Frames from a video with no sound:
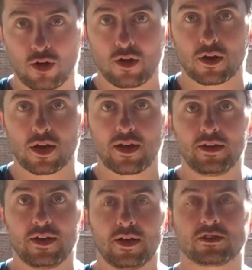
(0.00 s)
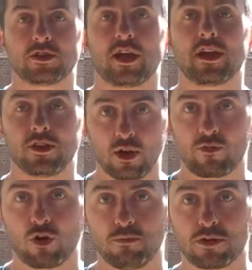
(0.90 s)
Okay, so yeah, you have
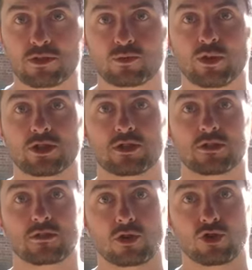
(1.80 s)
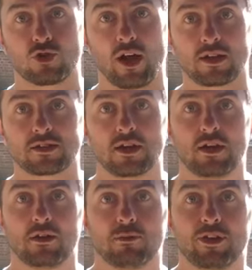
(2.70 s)
got muscles which contract,
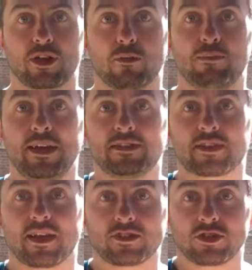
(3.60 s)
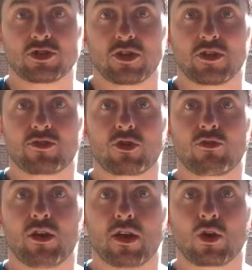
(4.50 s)
but they compete against each other to
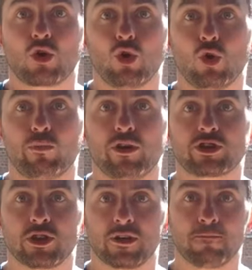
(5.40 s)
create a core pressure.